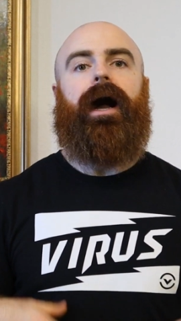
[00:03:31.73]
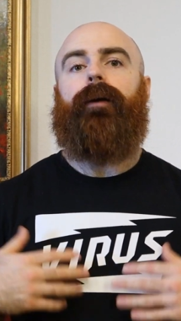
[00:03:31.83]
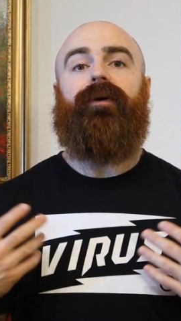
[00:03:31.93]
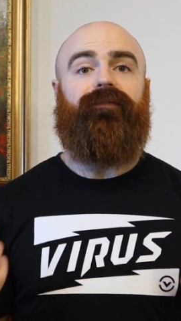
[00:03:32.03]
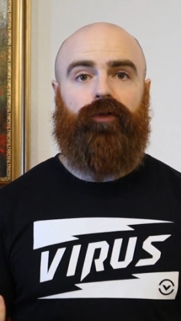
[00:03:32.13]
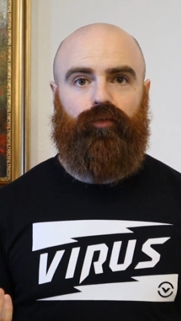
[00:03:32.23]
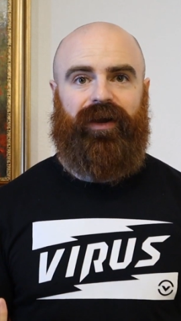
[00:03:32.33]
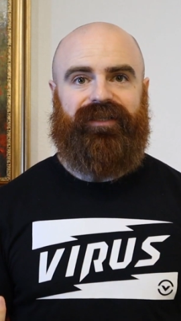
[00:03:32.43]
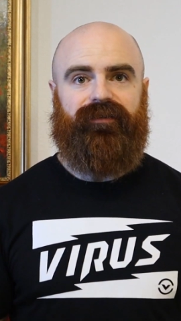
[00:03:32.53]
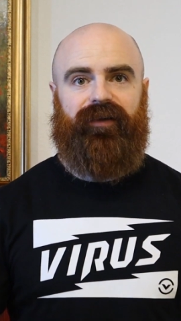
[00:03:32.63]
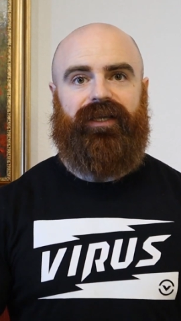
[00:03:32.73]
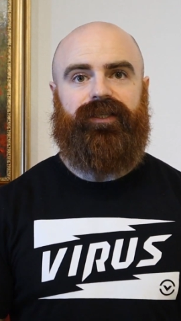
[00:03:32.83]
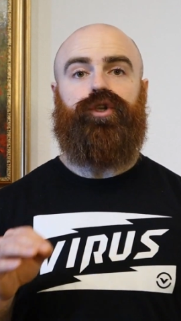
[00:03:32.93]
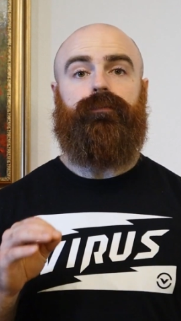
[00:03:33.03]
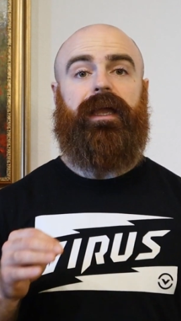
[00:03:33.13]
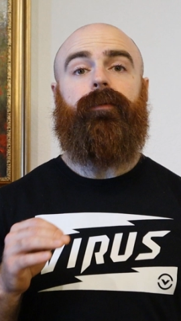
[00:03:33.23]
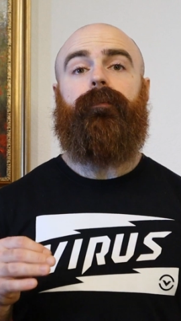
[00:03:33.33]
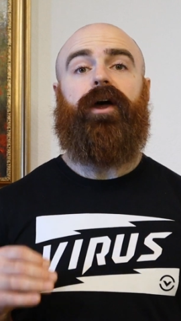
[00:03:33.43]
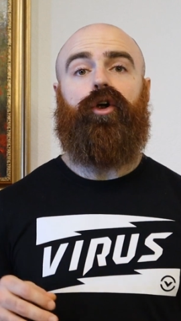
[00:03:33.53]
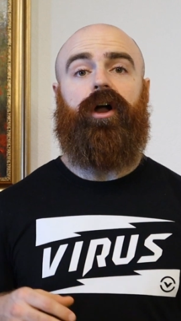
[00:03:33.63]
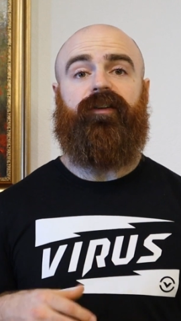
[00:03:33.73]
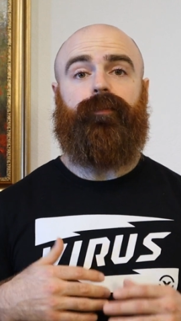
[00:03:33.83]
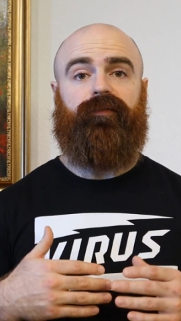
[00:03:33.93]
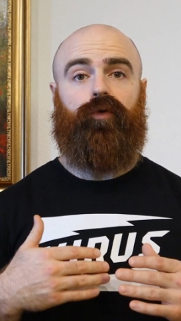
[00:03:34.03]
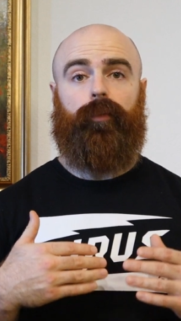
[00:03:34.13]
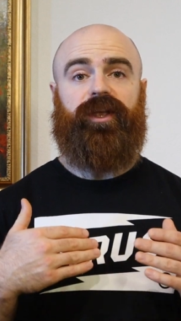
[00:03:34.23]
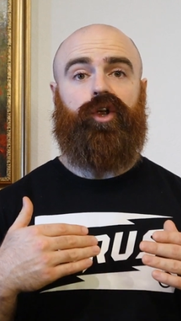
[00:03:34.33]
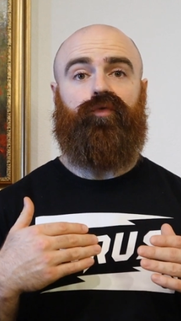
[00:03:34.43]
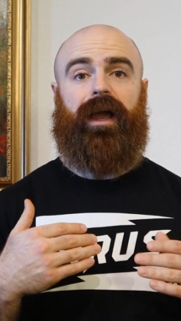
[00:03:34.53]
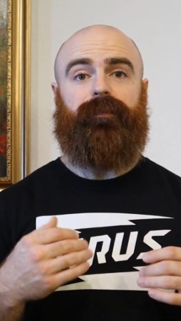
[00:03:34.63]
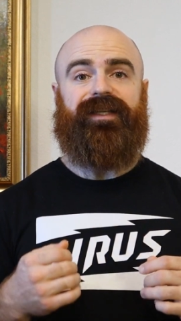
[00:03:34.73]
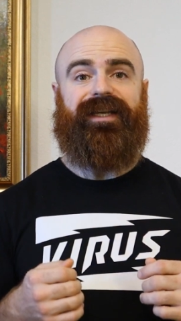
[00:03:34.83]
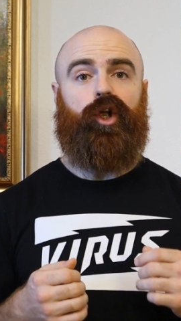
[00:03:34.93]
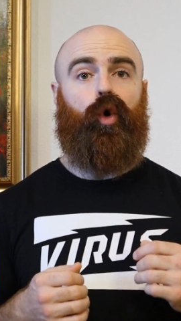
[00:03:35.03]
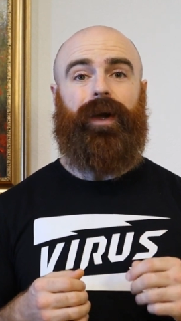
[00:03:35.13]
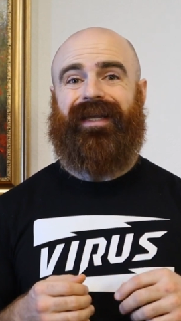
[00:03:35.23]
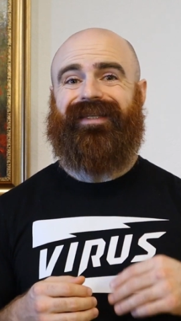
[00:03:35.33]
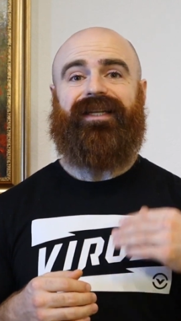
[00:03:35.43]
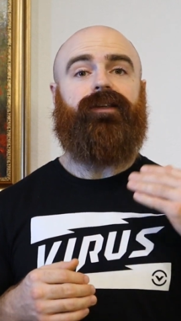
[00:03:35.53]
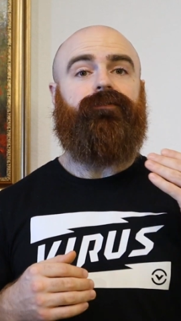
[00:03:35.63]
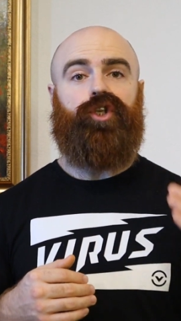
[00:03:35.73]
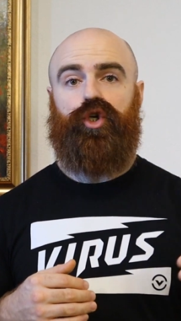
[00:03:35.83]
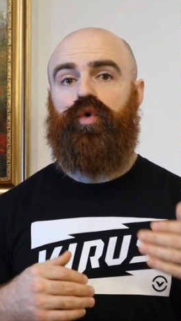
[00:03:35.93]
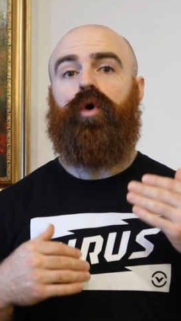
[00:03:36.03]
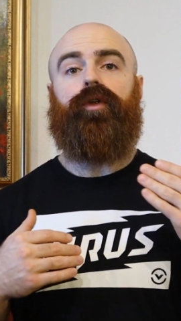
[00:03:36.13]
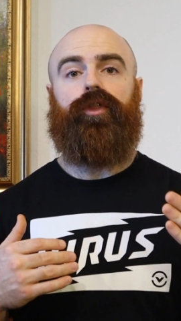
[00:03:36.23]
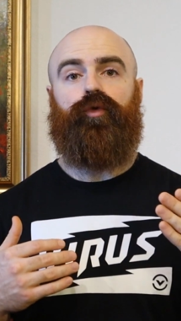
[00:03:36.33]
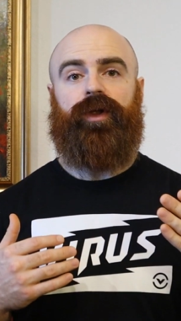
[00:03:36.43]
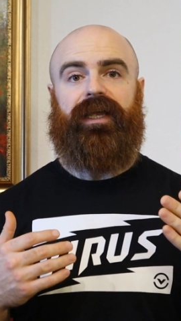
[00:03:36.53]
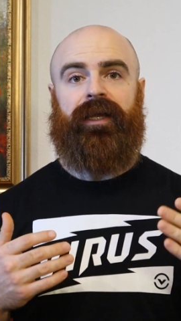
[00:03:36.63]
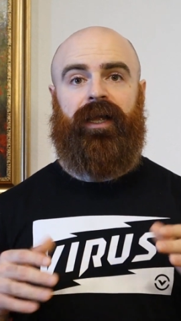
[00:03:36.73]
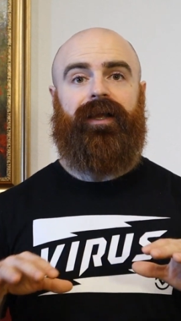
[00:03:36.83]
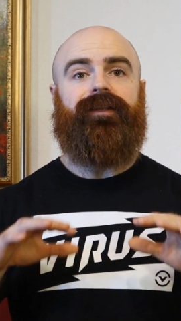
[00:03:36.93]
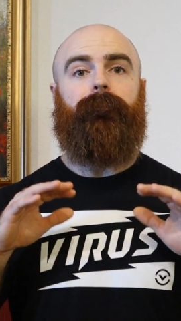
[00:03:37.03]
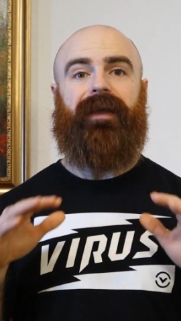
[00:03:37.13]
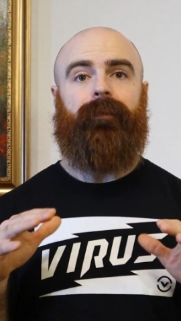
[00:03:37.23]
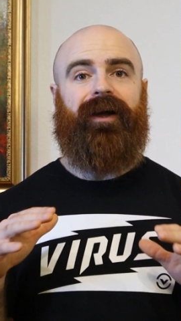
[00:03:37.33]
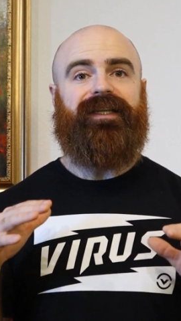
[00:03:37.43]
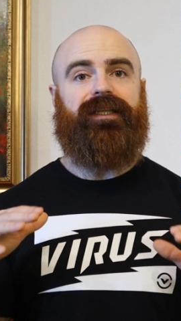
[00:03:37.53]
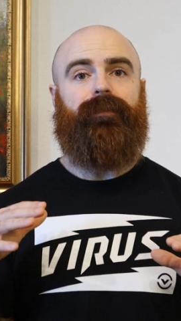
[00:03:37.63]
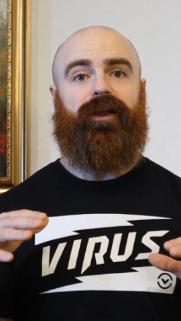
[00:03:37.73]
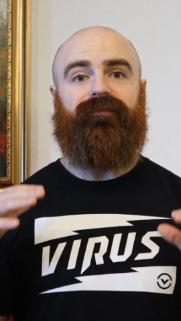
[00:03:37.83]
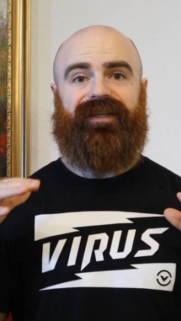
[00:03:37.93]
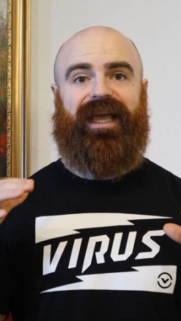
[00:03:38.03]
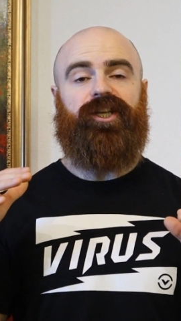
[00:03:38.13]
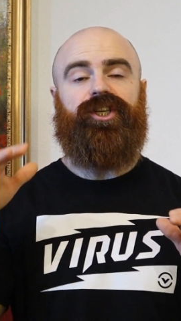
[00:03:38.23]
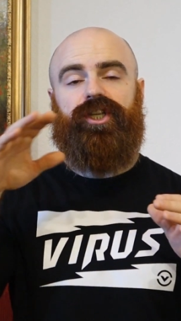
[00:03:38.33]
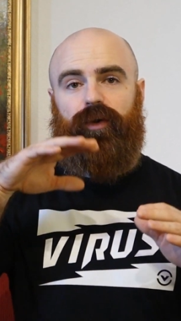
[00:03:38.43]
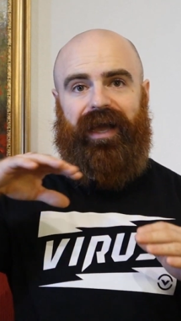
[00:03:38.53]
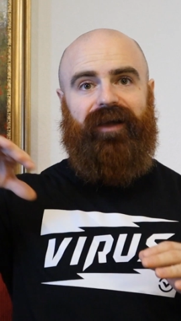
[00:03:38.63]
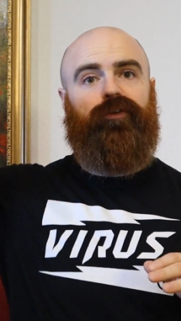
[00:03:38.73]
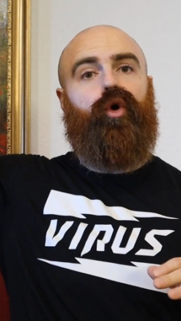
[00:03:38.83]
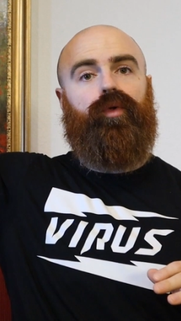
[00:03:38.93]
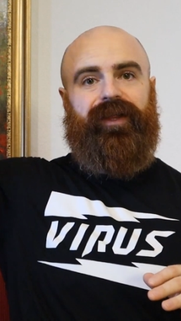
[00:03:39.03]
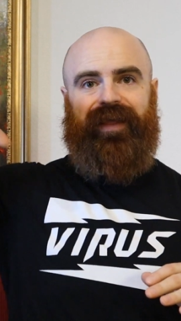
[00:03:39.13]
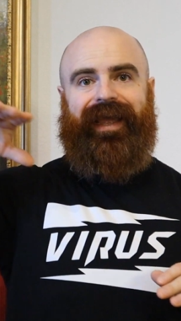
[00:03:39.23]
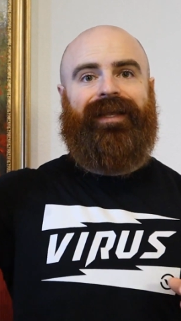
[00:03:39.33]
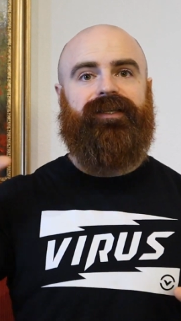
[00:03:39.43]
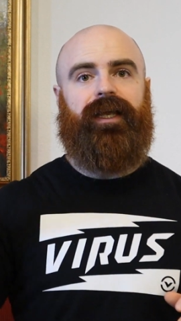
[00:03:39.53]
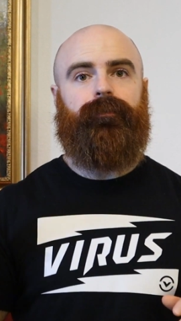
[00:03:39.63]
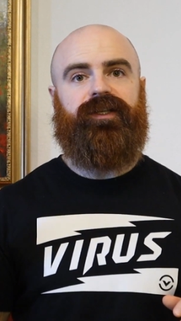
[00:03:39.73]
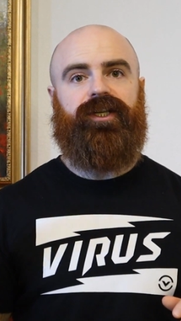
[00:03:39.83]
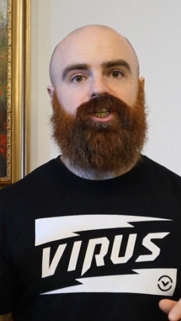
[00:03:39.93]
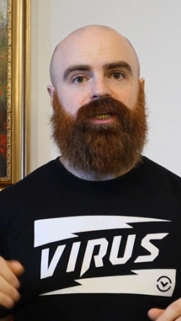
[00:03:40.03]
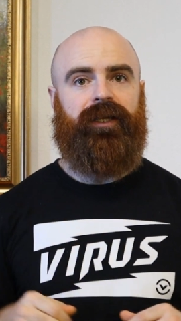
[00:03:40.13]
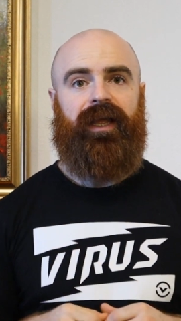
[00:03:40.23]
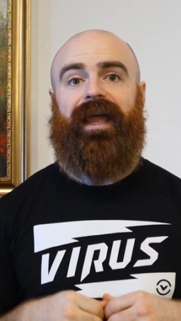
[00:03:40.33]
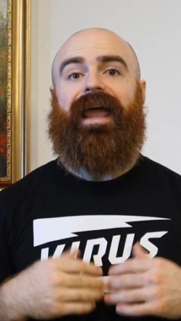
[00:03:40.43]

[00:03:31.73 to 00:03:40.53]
But for the rest of us, you may be better off performing your reps in quick sets of 2 or 3 to minimize the amount of tension you have holding the handstand position,